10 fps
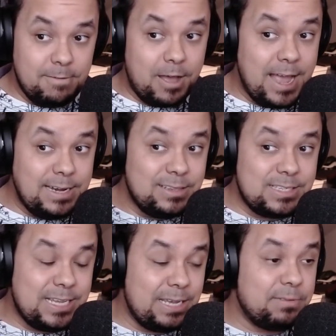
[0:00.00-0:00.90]
if I did
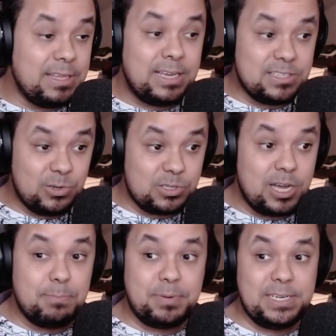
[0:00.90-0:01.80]
the same thing as those
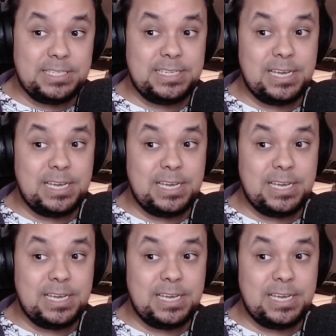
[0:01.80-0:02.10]
companies